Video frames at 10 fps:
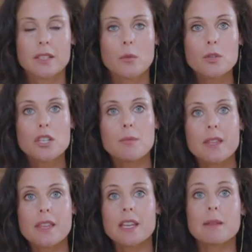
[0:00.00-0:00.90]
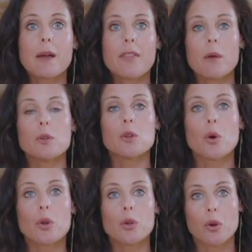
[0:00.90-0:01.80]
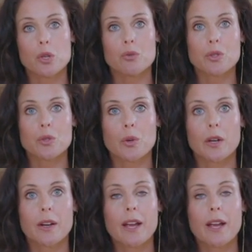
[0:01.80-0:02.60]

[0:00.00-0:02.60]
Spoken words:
So I want you to be thinking about that when you go to the grocery store.